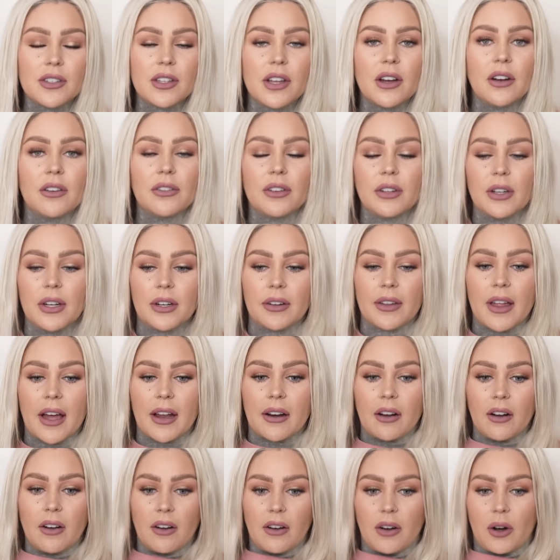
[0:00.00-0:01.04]
So if you hear
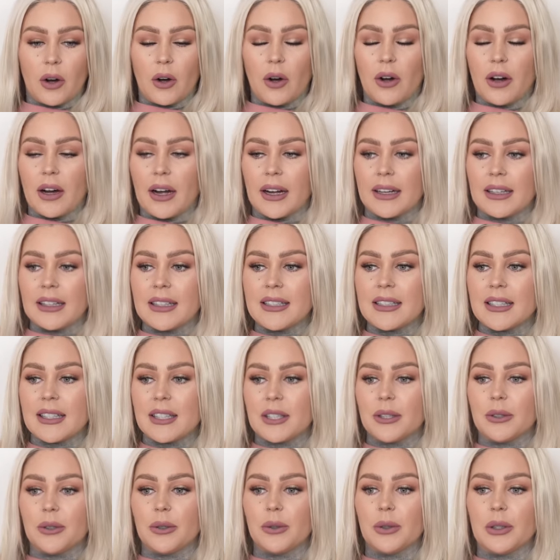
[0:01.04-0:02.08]
that, oh, I need
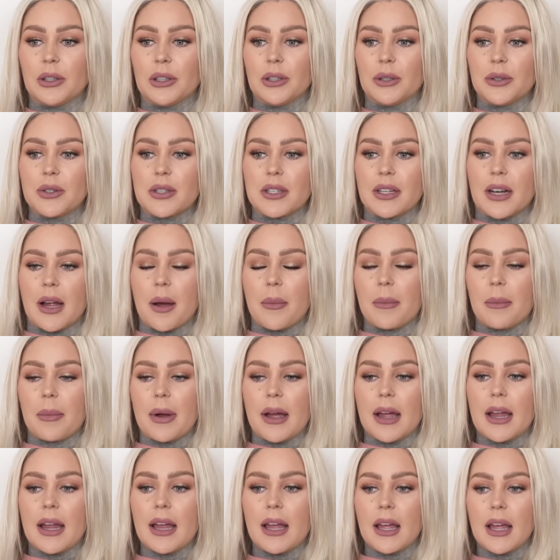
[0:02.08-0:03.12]
to loosen up
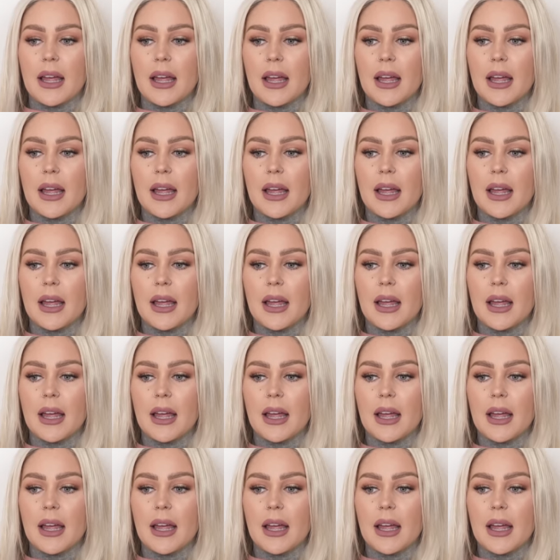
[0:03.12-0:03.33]
my